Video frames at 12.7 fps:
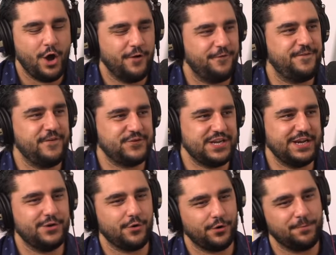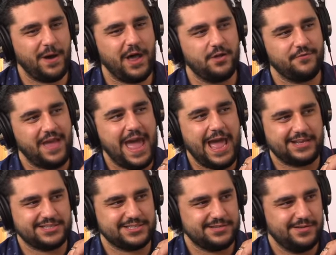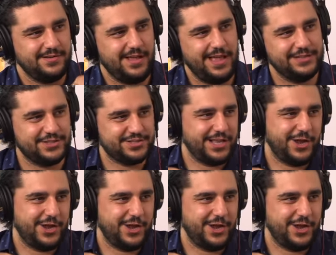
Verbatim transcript: fifteen-year-old bottle of Axe and just oh.